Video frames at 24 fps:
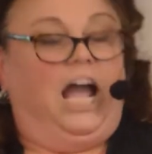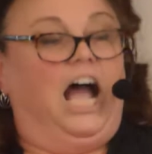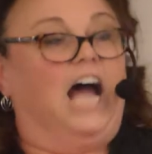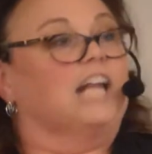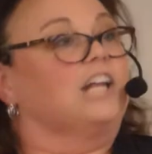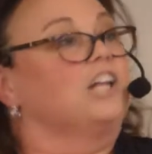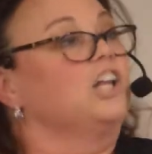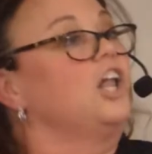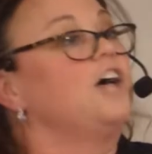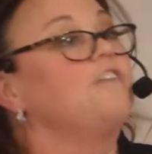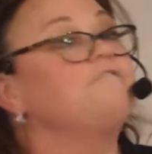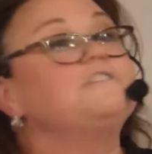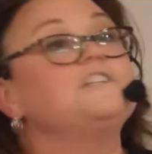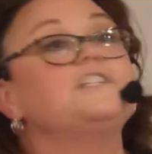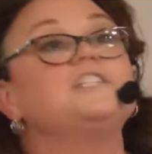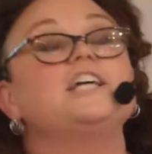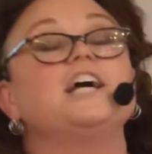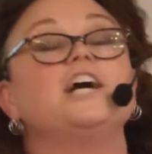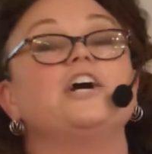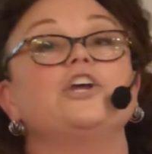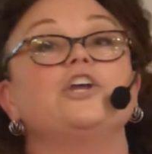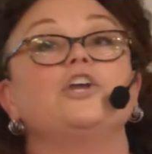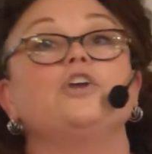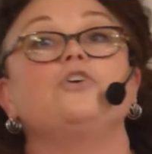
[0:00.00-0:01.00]
I'd love to
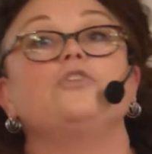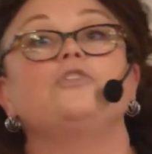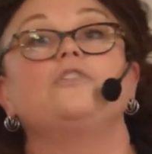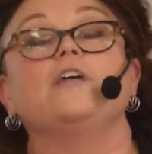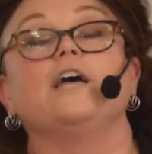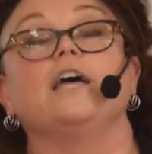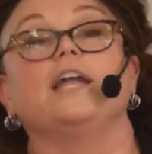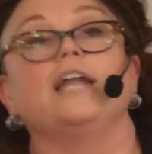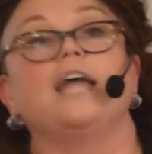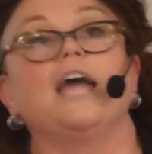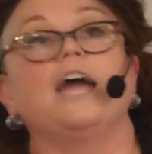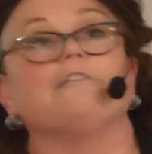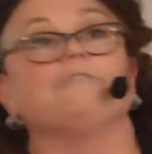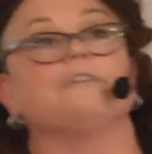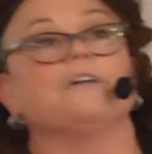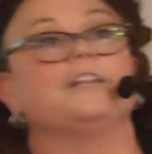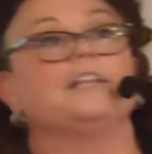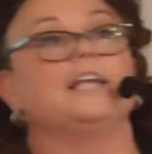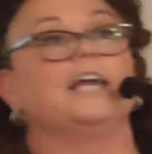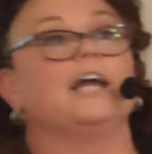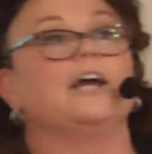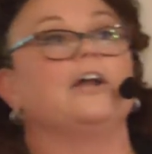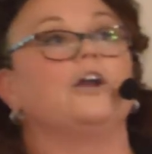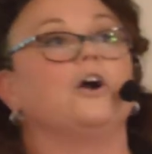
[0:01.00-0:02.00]
tell you that
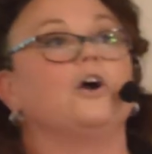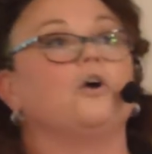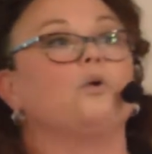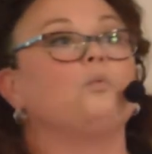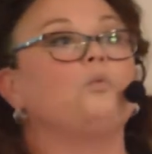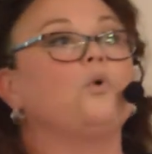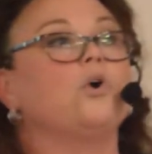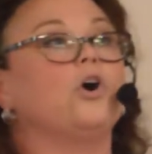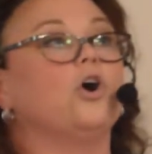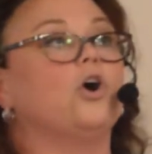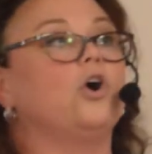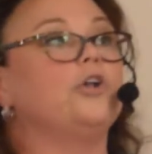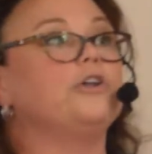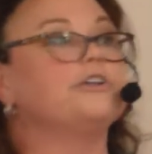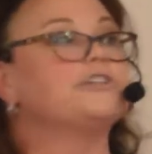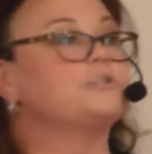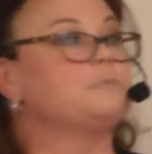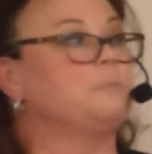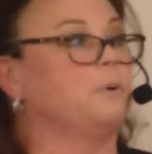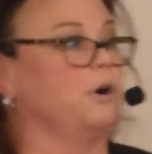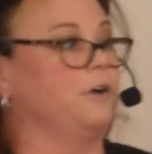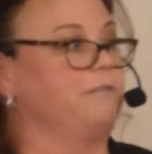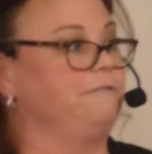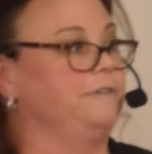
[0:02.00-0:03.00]
everything in our world
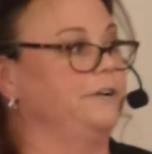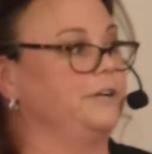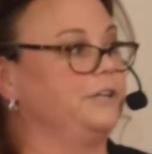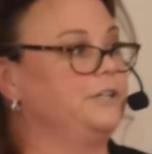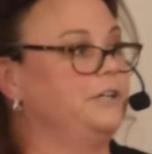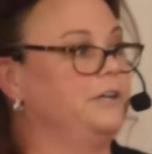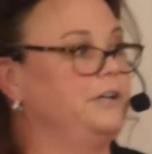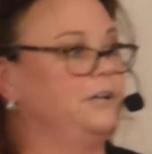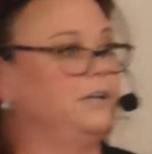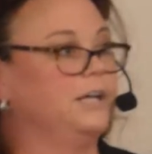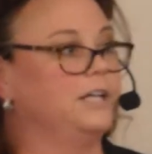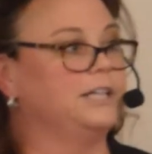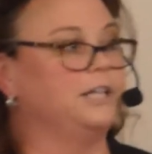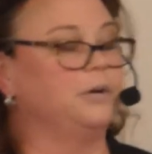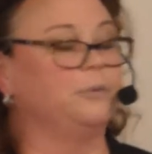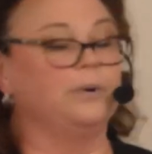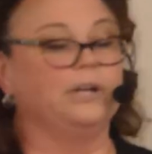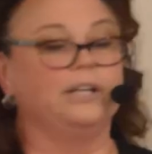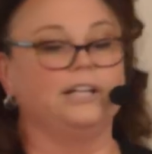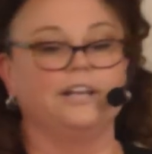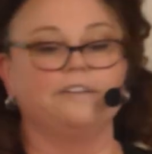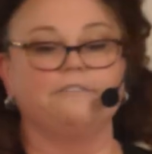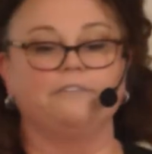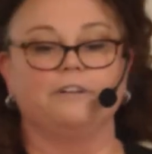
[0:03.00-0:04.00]
is perfect, that
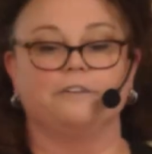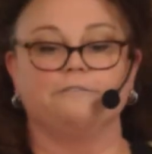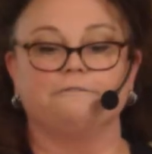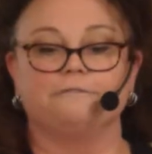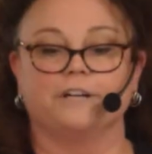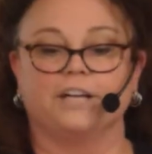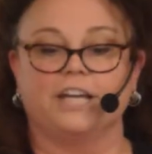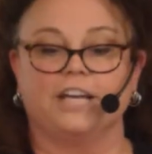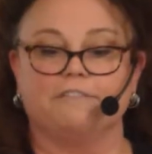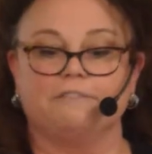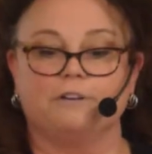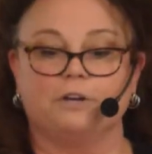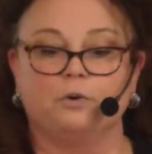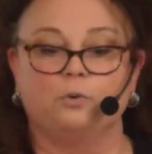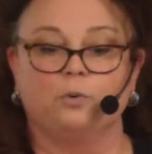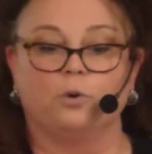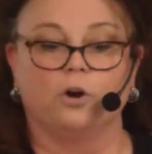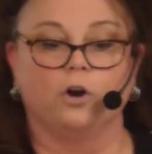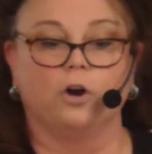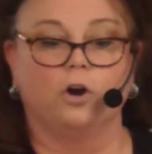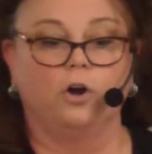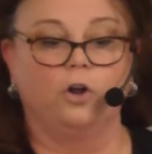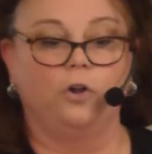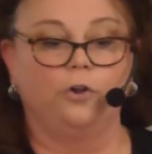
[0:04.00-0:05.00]
we live in a forgiving
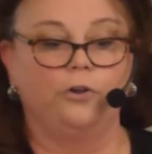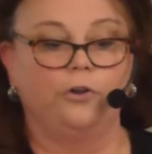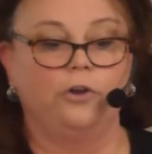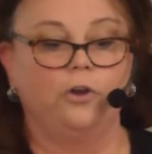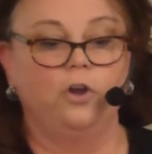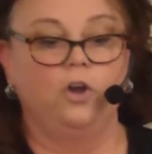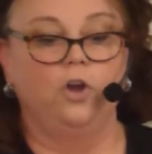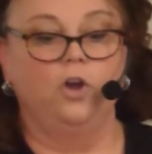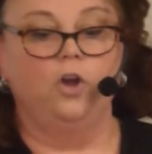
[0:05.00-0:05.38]
world